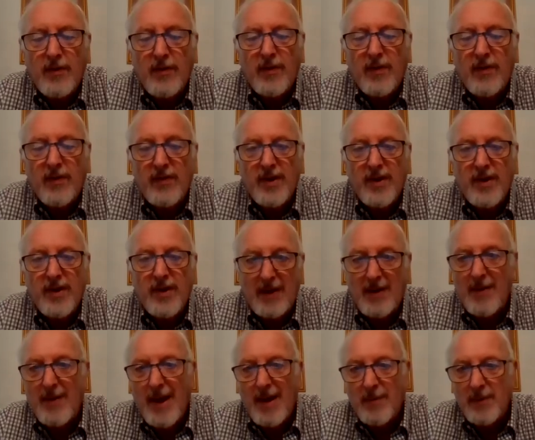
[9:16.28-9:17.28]
somebody
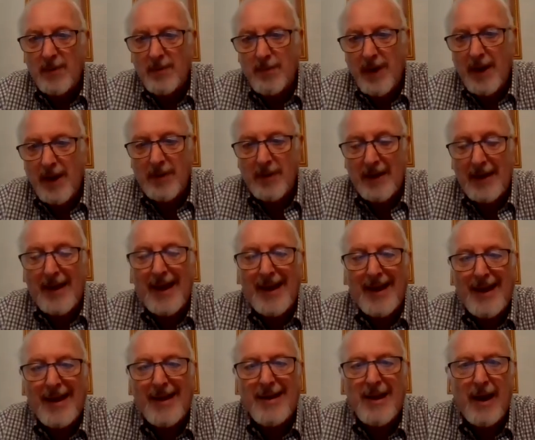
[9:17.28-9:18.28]
to be able to get
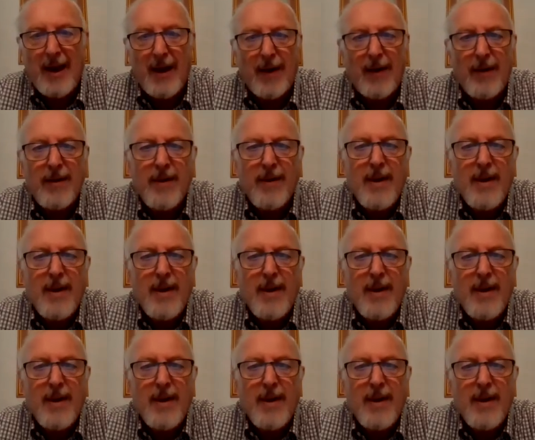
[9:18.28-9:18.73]
in there.